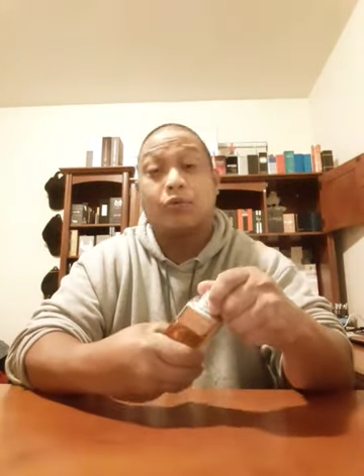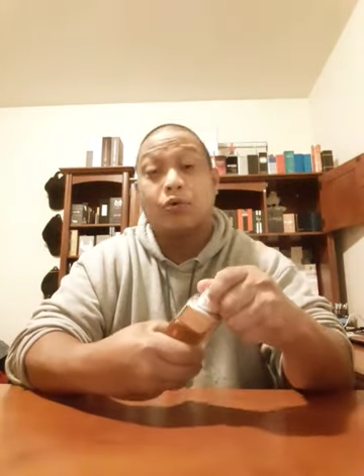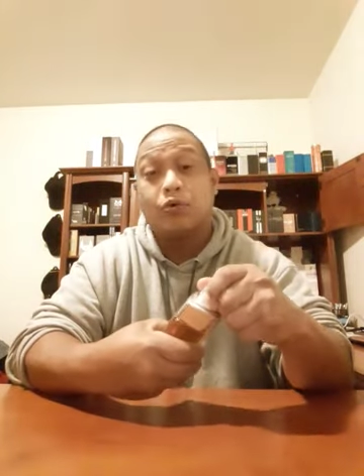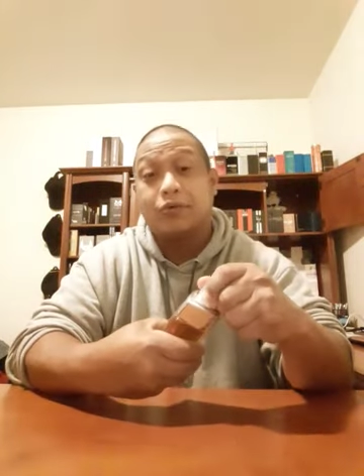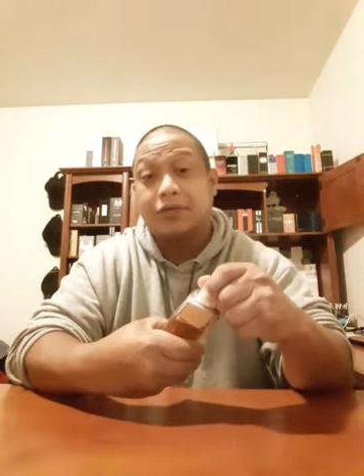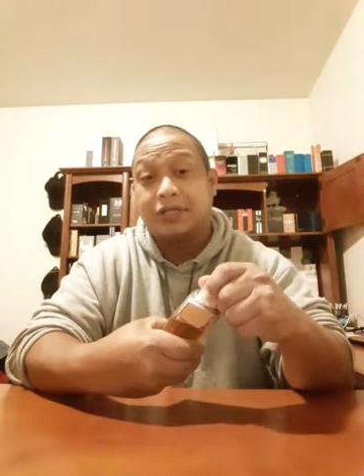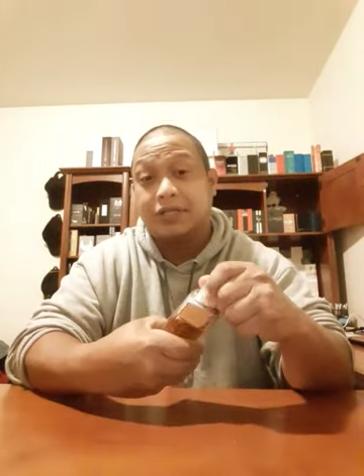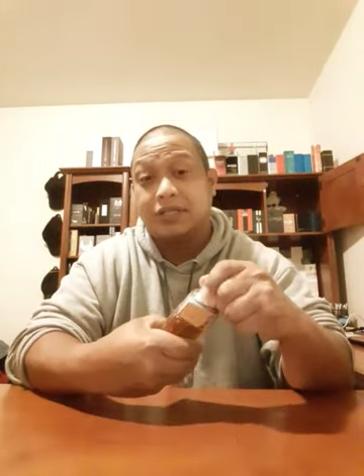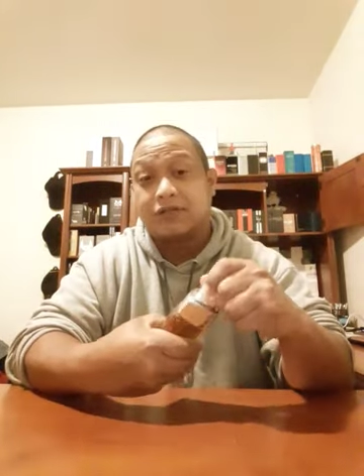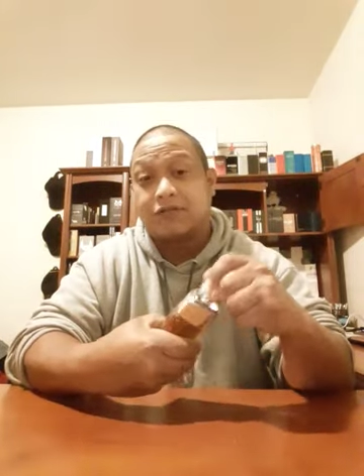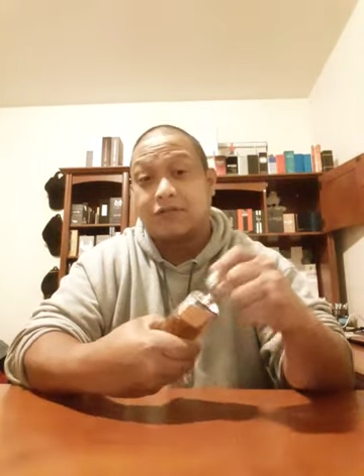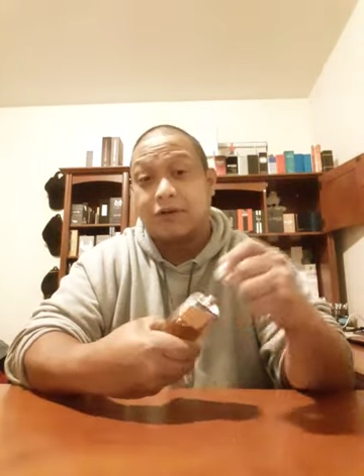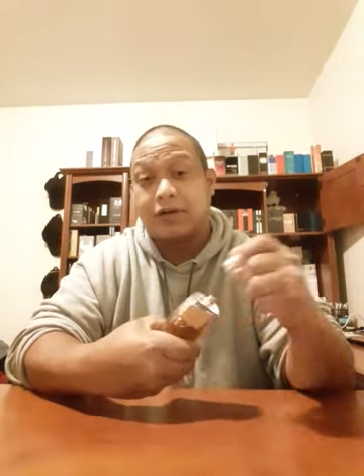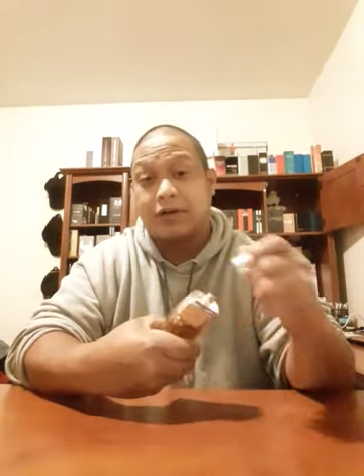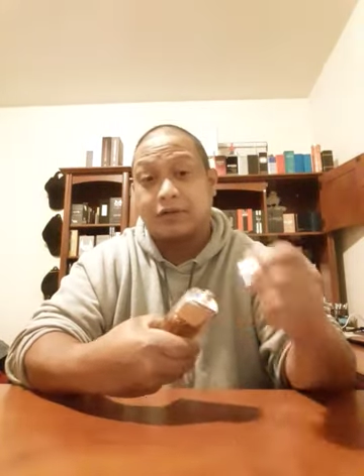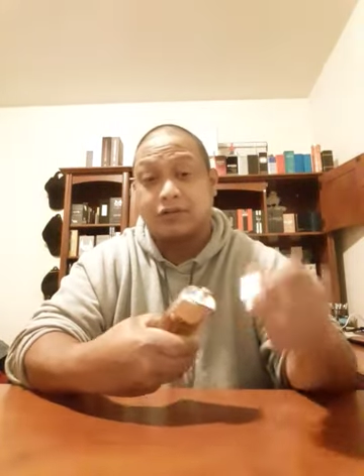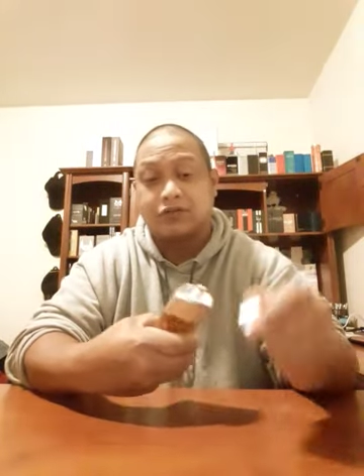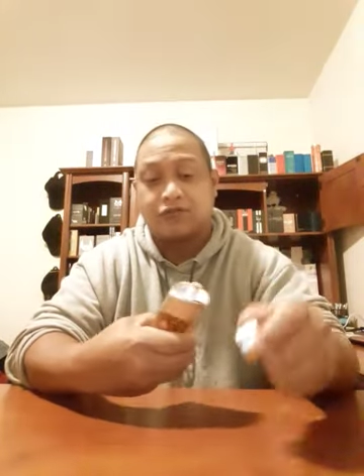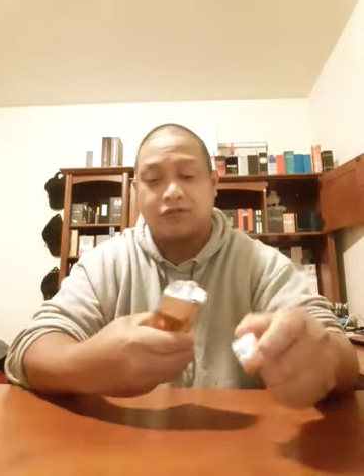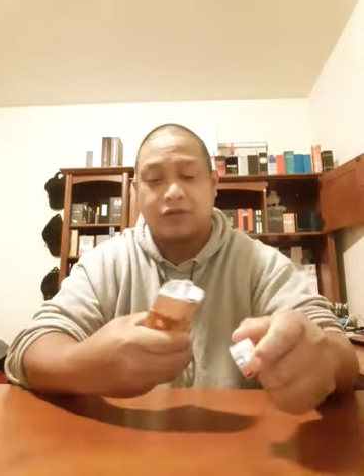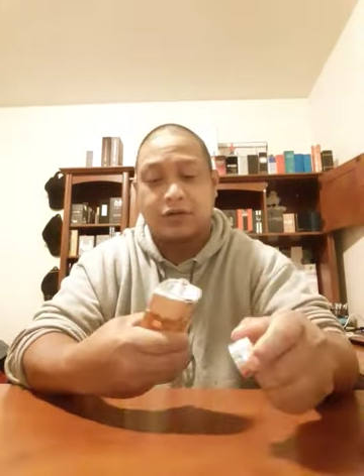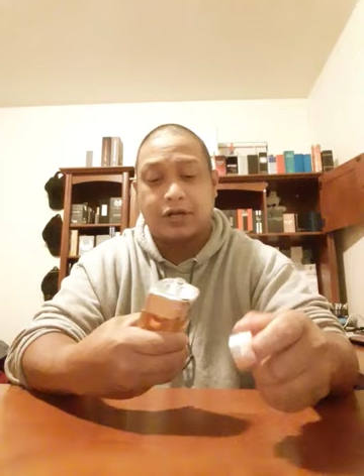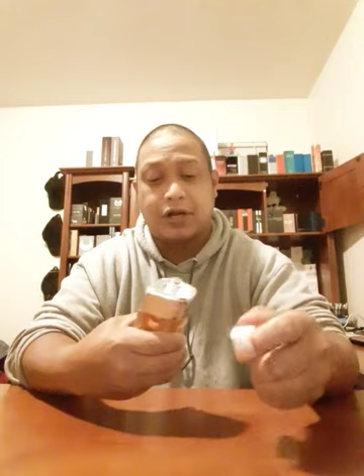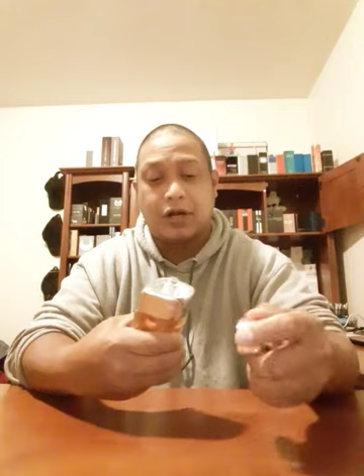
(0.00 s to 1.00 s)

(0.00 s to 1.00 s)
ruin this fragrance for